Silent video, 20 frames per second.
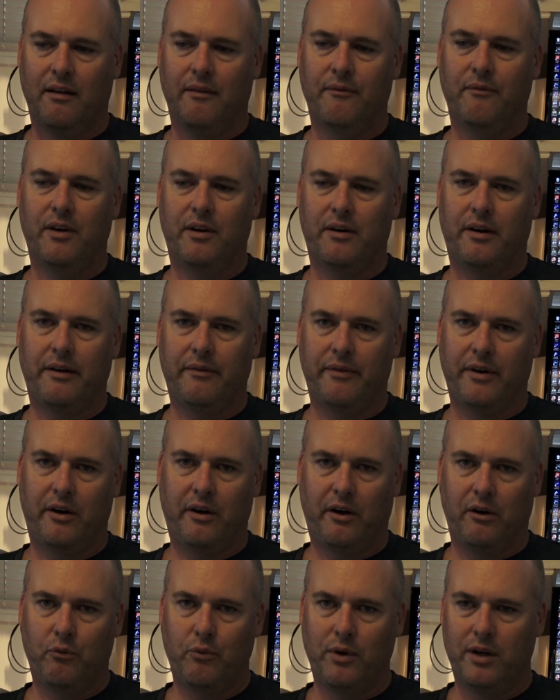very,
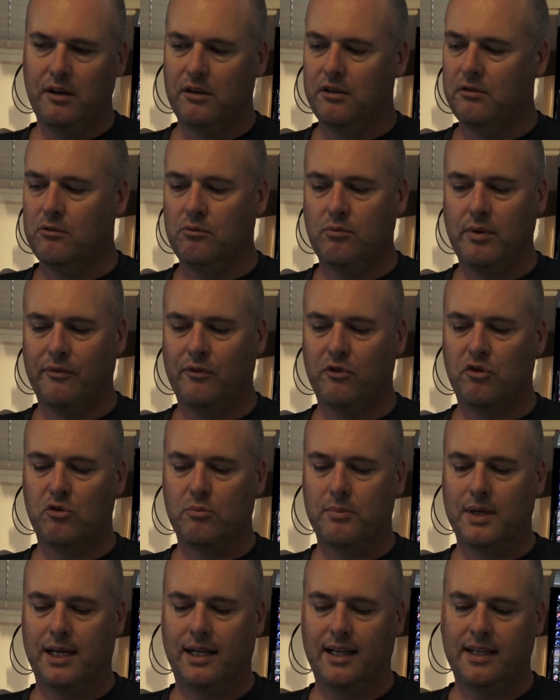very well with all
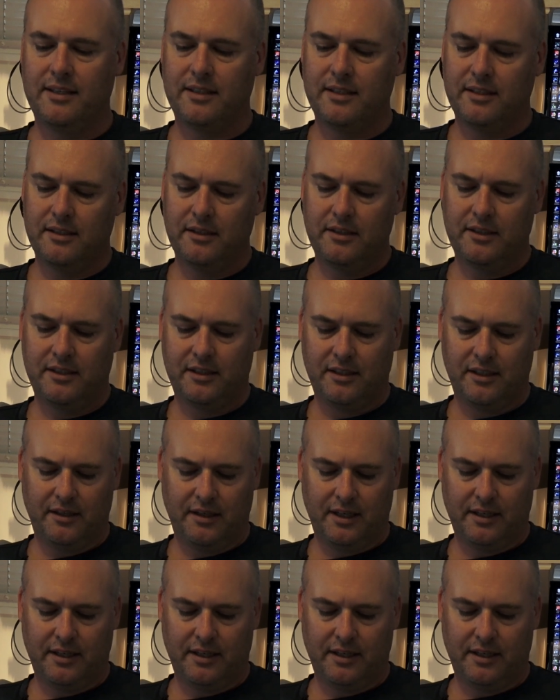my lenses.